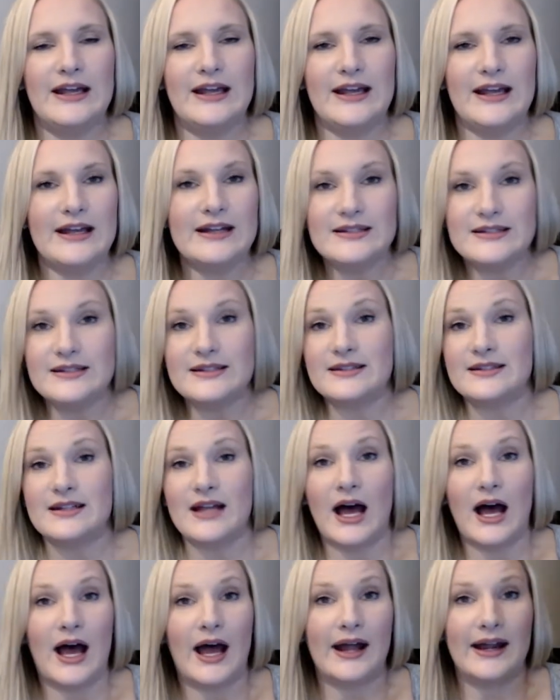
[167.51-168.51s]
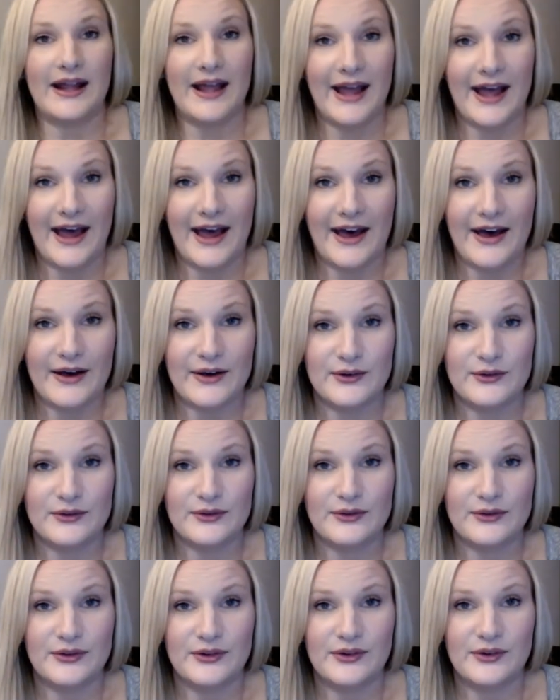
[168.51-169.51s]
it does not have